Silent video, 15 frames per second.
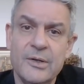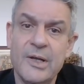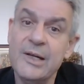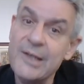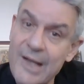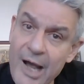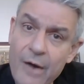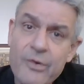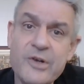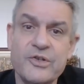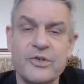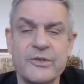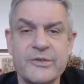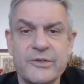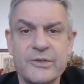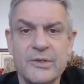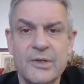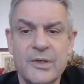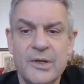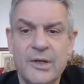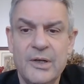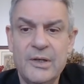encourages
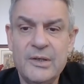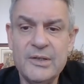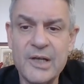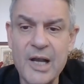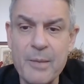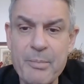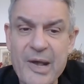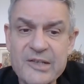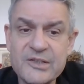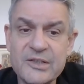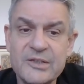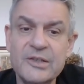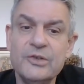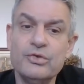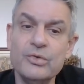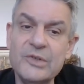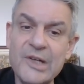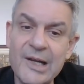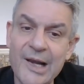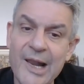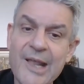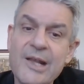the capacity to
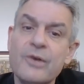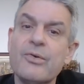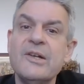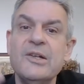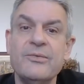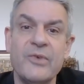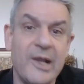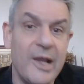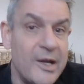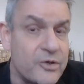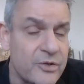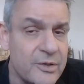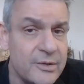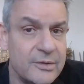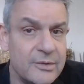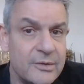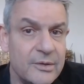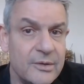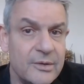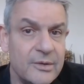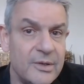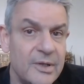delay gratification
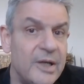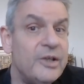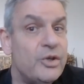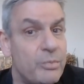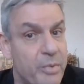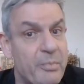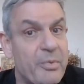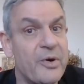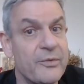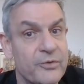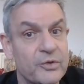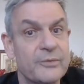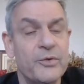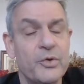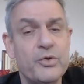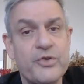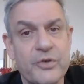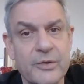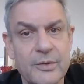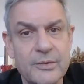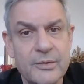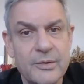and to prepare for the
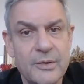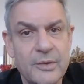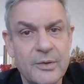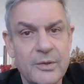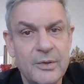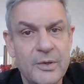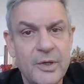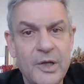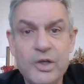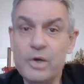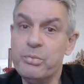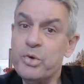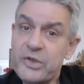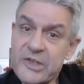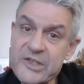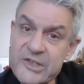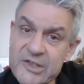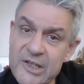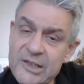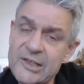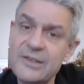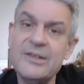future. You put a
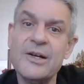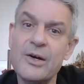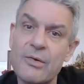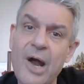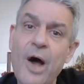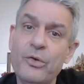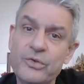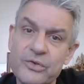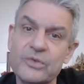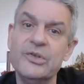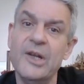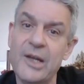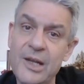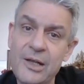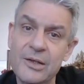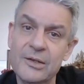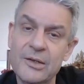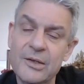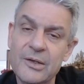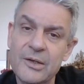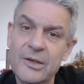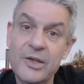seed in the ground today,
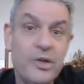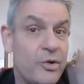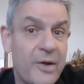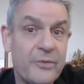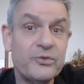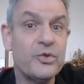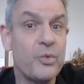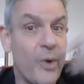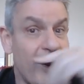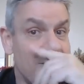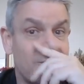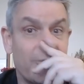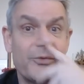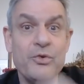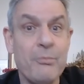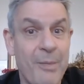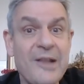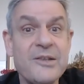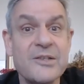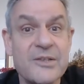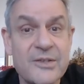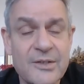you have to wait a few
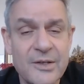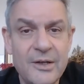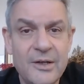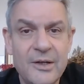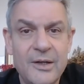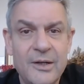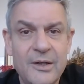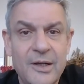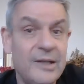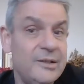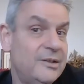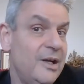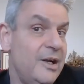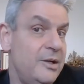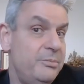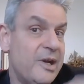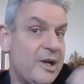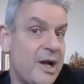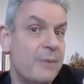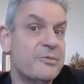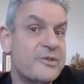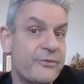months until it
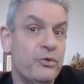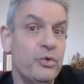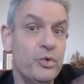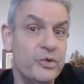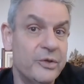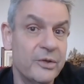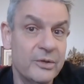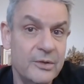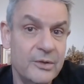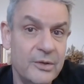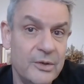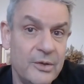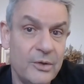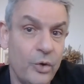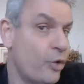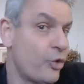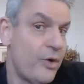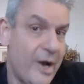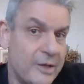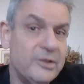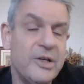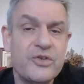becomes food
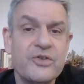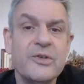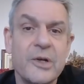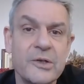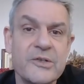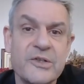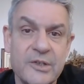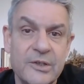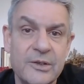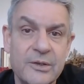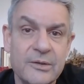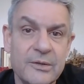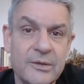or additional seed.